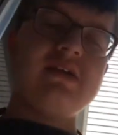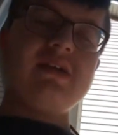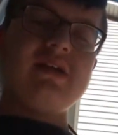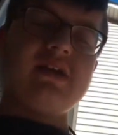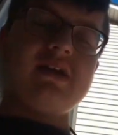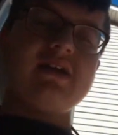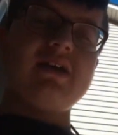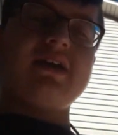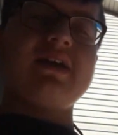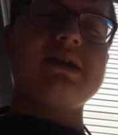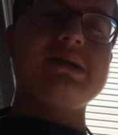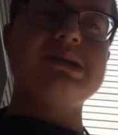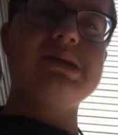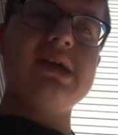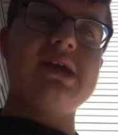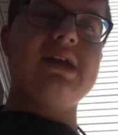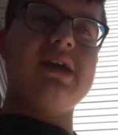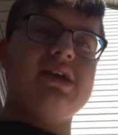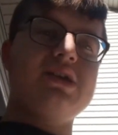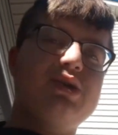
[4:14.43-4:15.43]
Yeah, like I
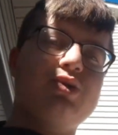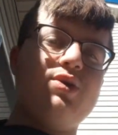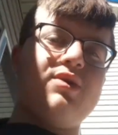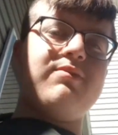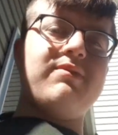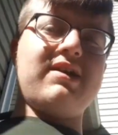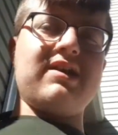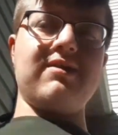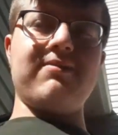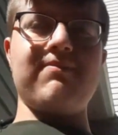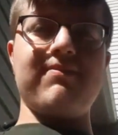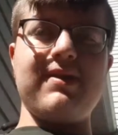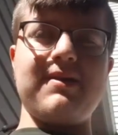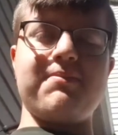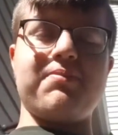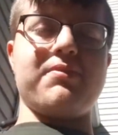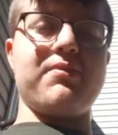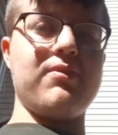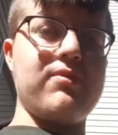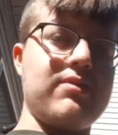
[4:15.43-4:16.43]
said, I enjoy making
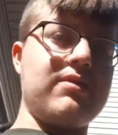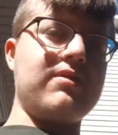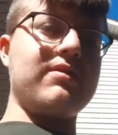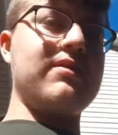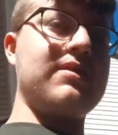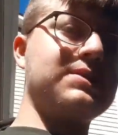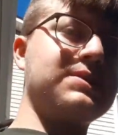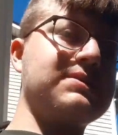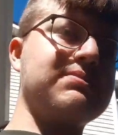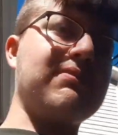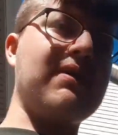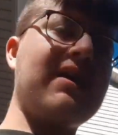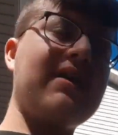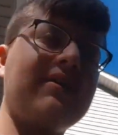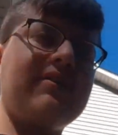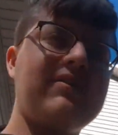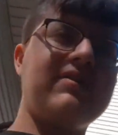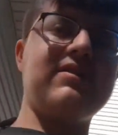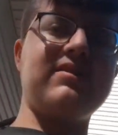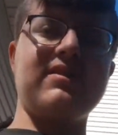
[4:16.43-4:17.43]
people
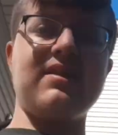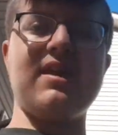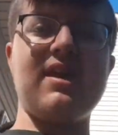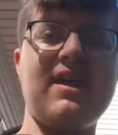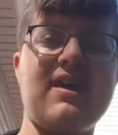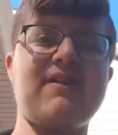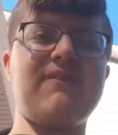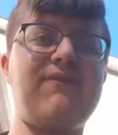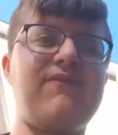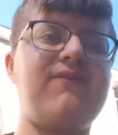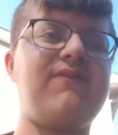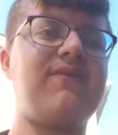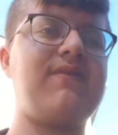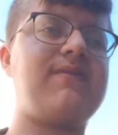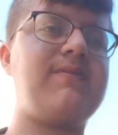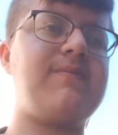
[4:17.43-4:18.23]
smile and laugh.